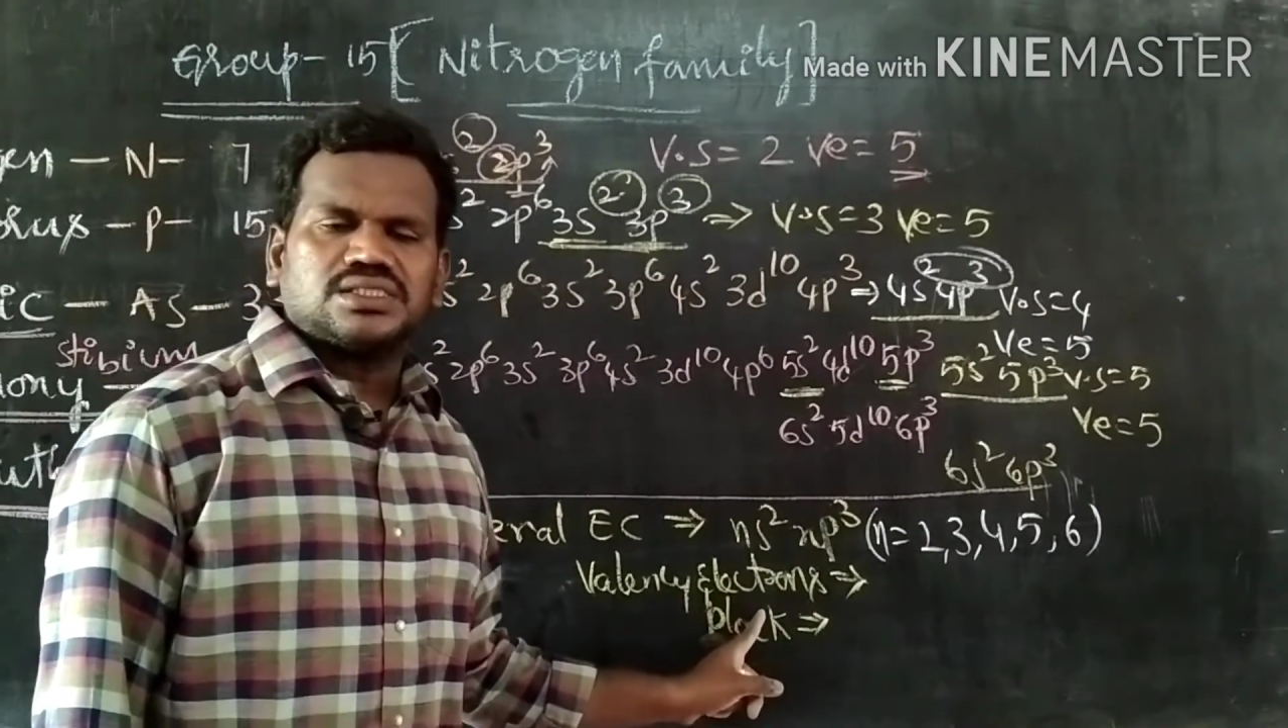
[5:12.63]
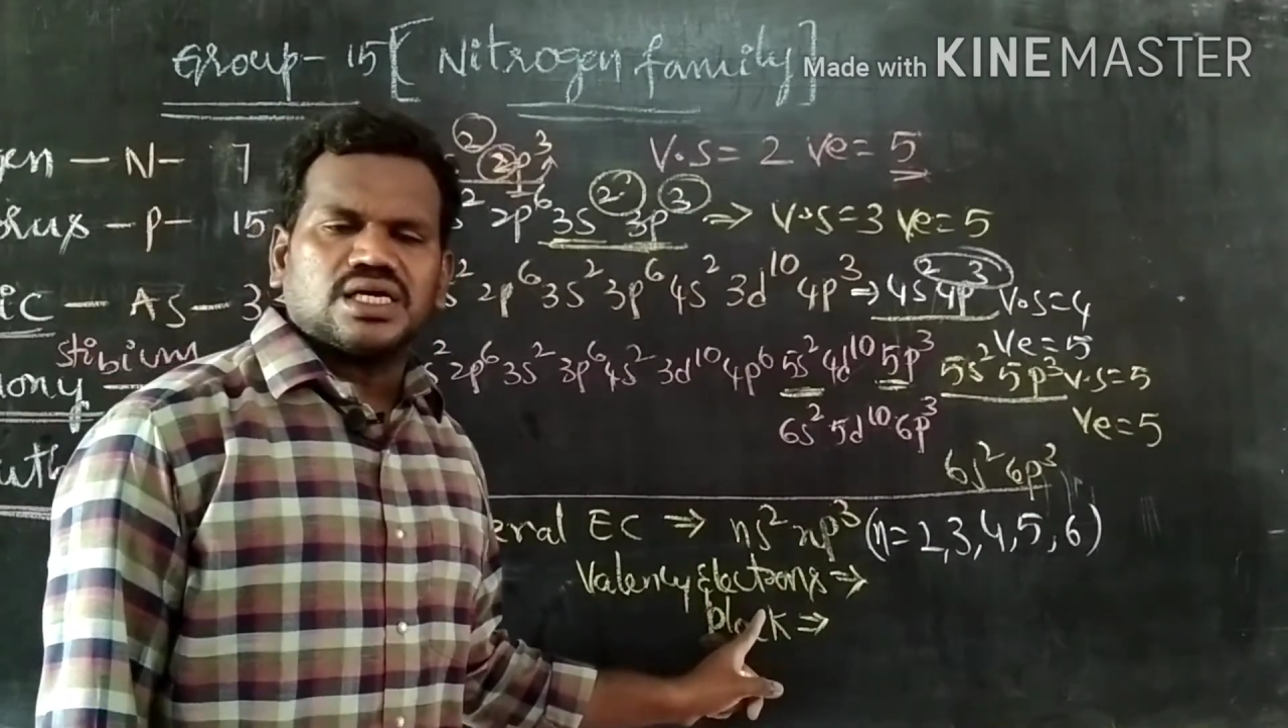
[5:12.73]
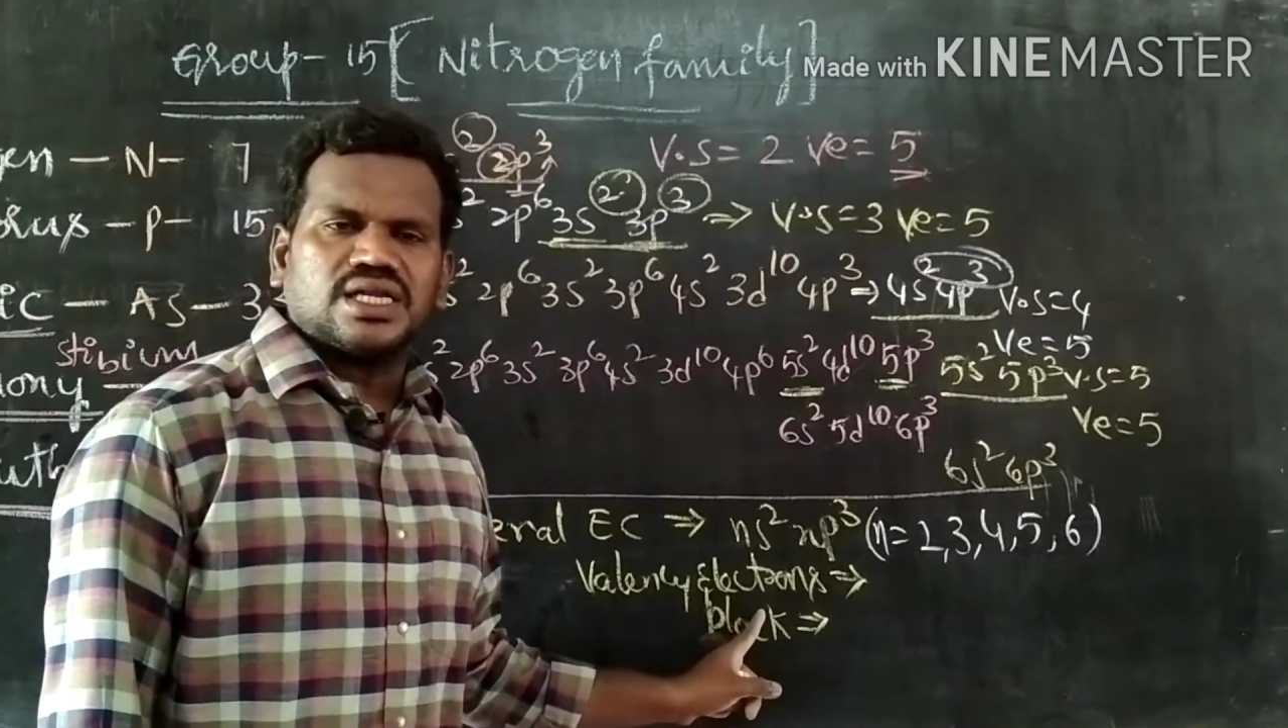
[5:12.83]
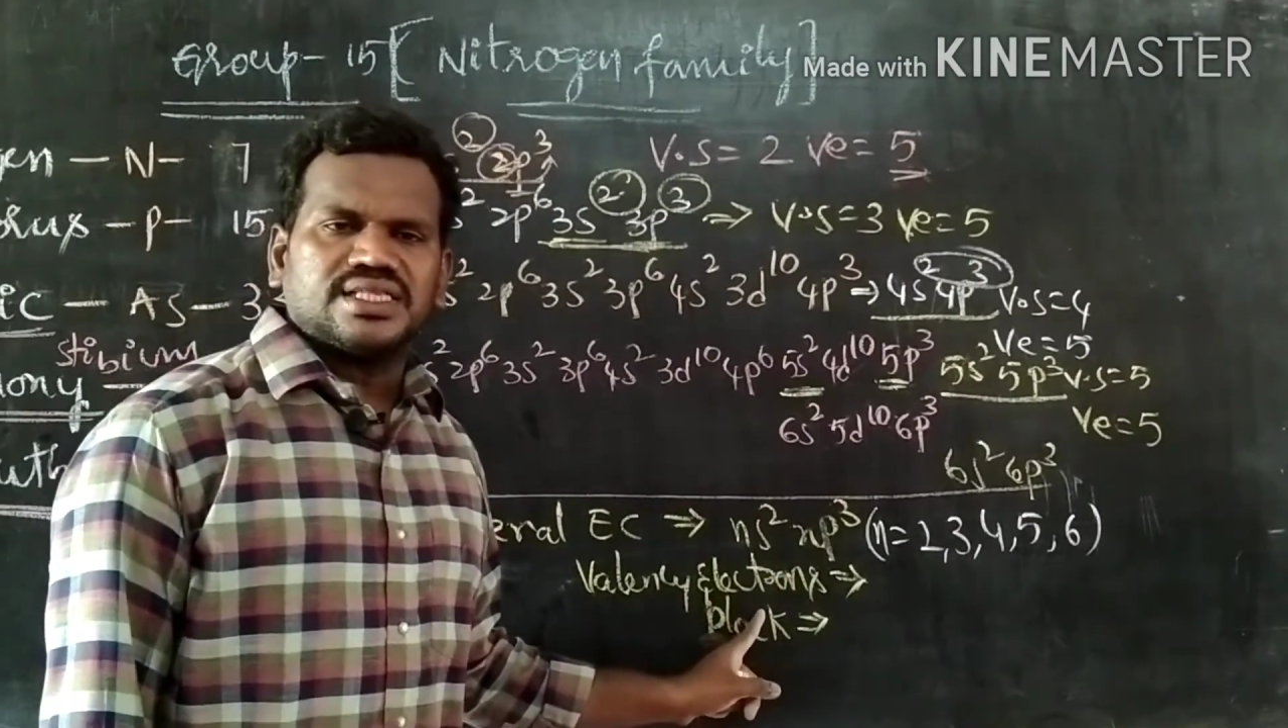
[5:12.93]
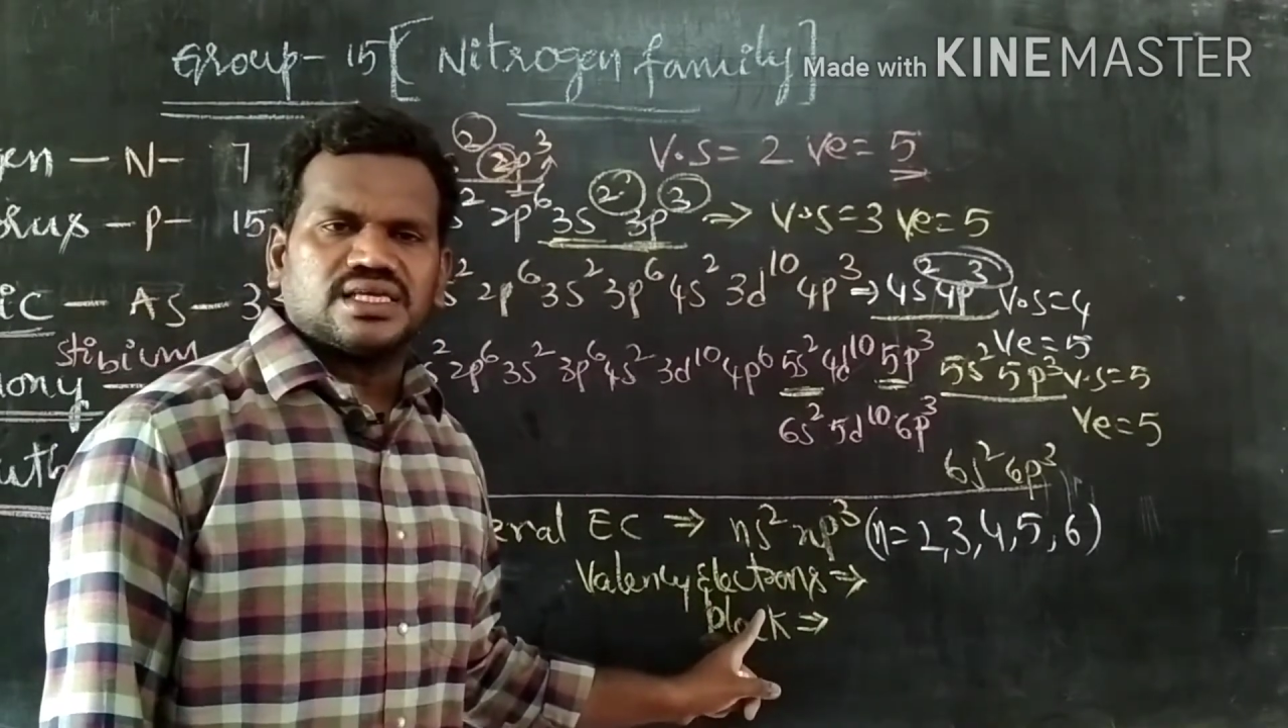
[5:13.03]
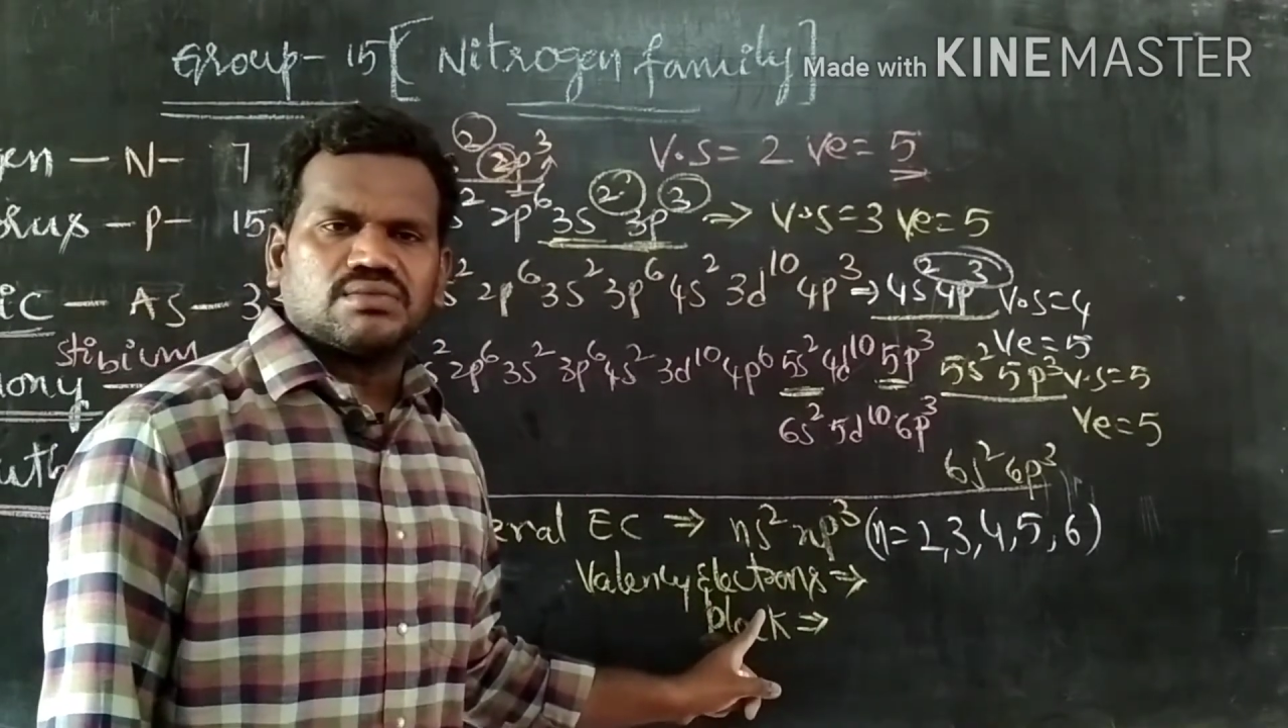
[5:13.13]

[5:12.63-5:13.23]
are nothing